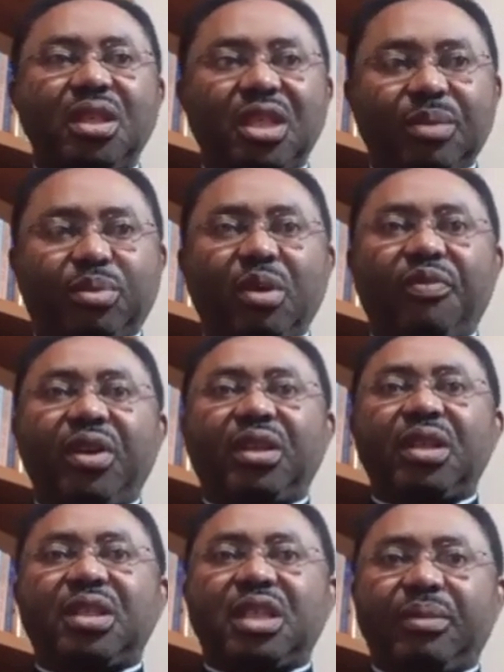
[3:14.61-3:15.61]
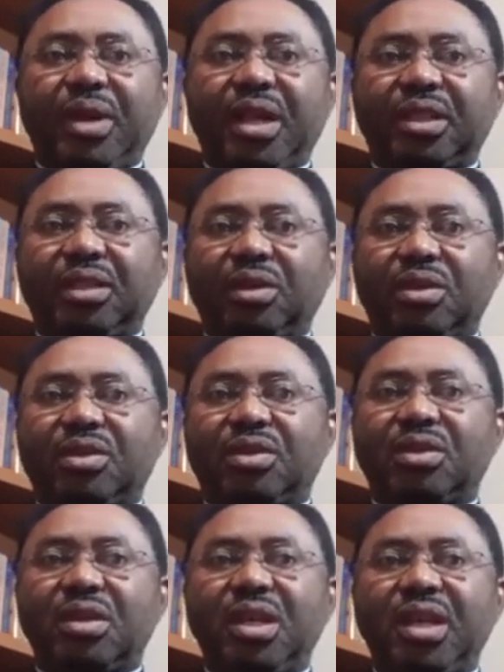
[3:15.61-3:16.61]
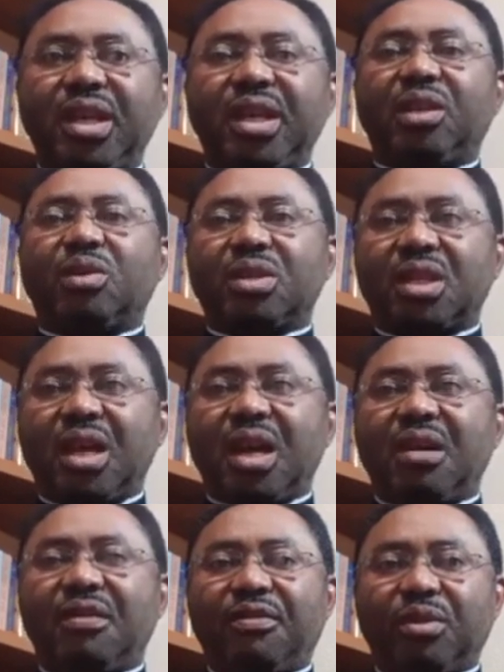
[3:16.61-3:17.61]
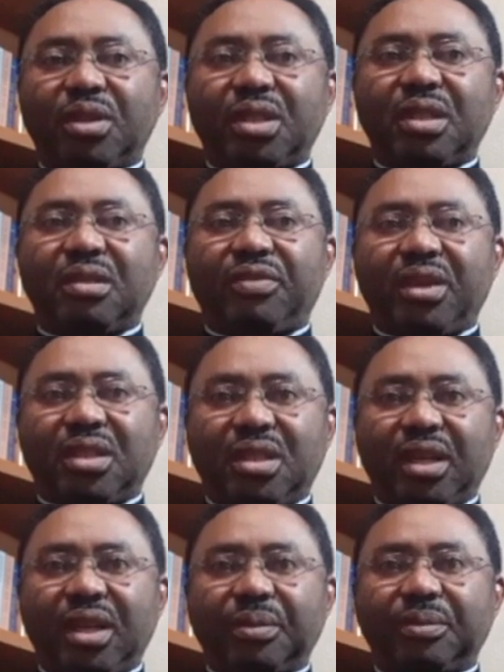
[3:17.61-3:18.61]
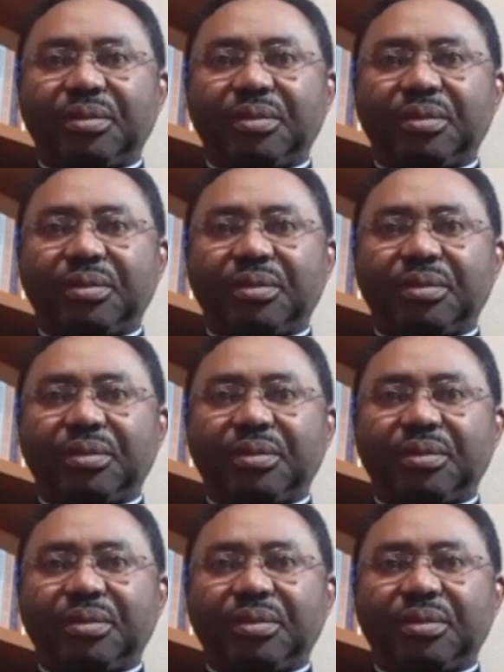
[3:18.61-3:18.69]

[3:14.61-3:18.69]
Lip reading: The prophet is reminding us in Hosea 14 verse 3,